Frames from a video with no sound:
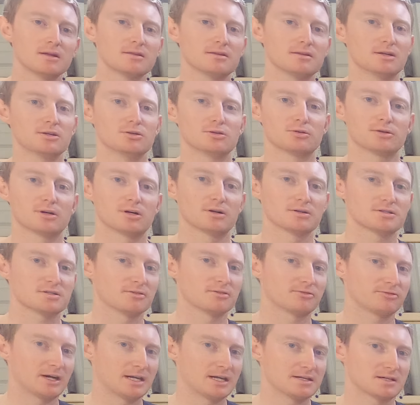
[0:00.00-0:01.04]
then you'll know it's
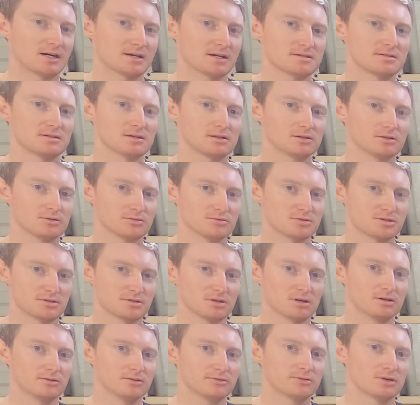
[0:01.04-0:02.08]
a fantastic little
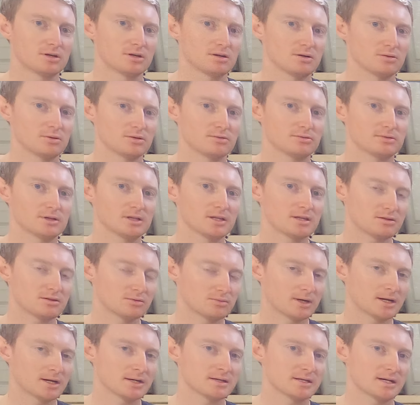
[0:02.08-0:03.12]
stove, with really the
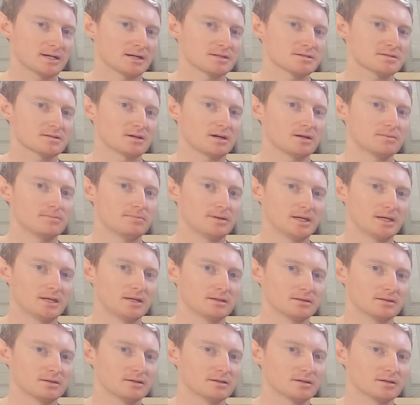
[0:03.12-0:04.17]
one downside
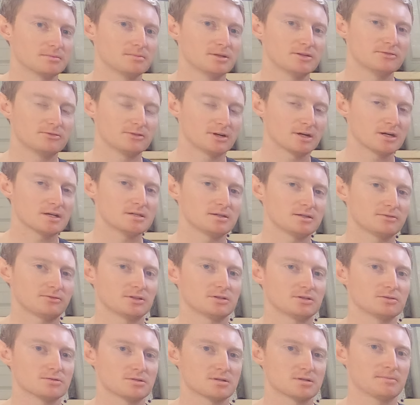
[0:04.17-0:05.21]
being that it can be very
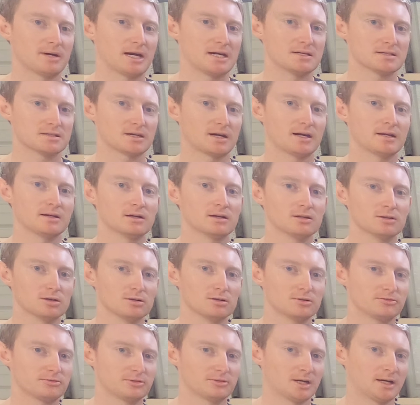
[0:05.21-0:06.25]
difficult to maintain a
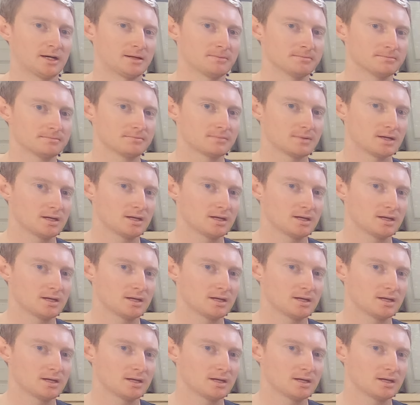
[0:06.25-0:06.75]
low flame.